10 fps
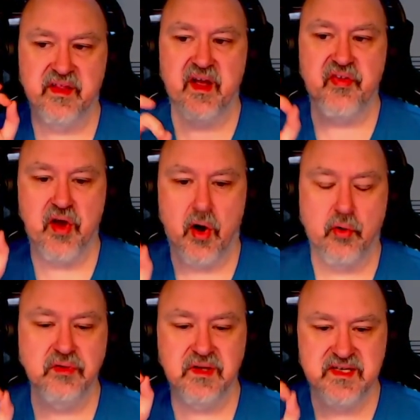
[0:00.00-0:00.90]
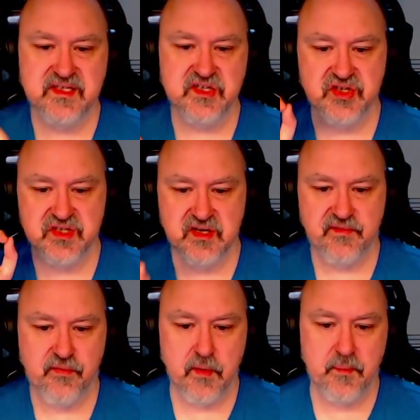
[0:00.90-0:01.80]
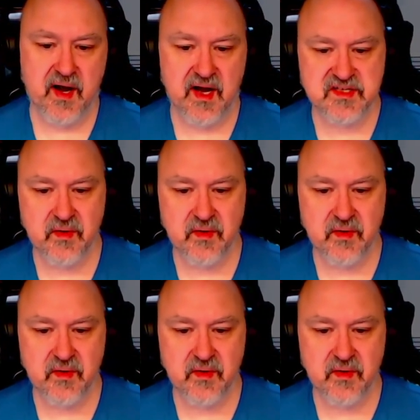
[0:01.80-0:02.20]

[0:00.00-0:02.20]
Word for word: They are the only digits that are 4 apart.